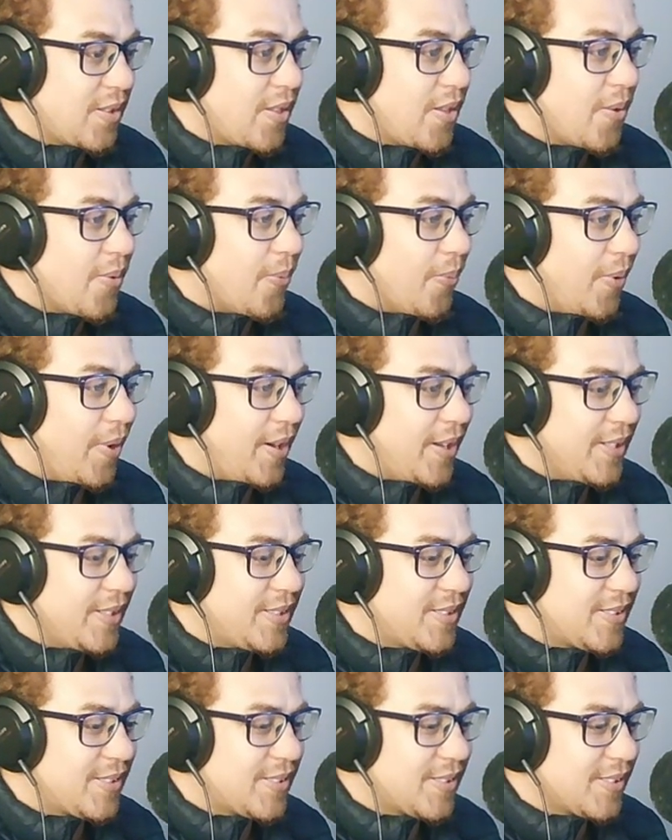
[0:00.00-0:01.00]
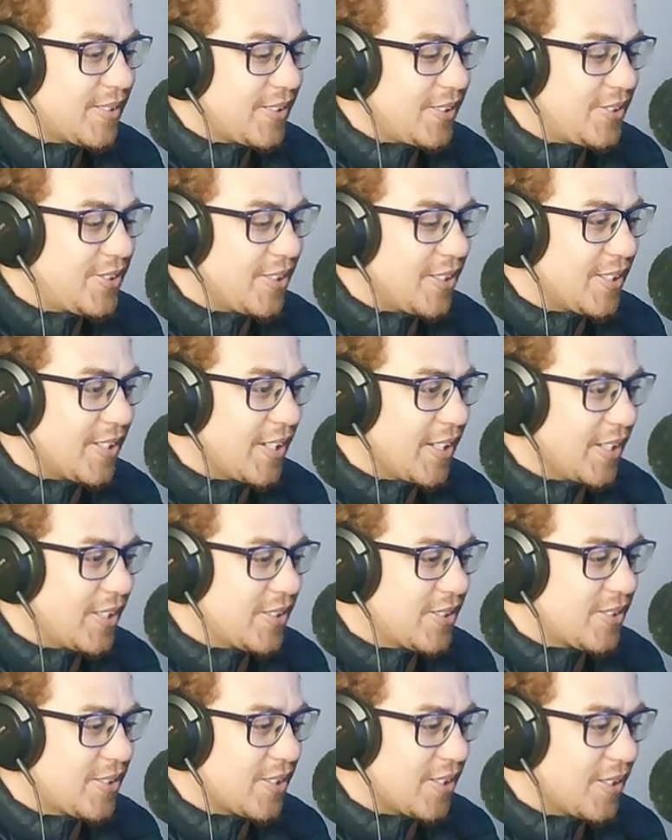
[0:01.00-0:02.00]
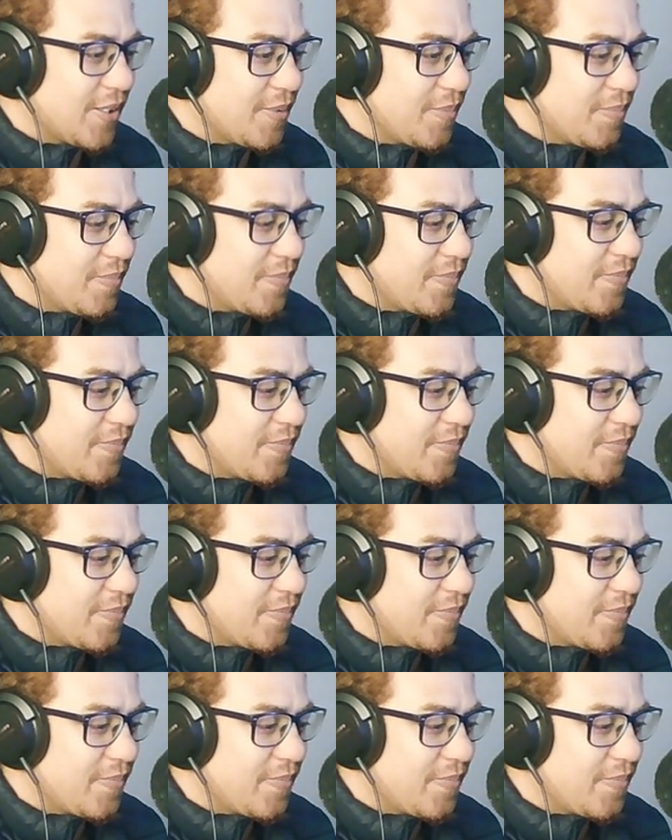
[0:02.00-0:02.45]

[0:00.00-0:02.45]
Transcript: What? He shot next to him.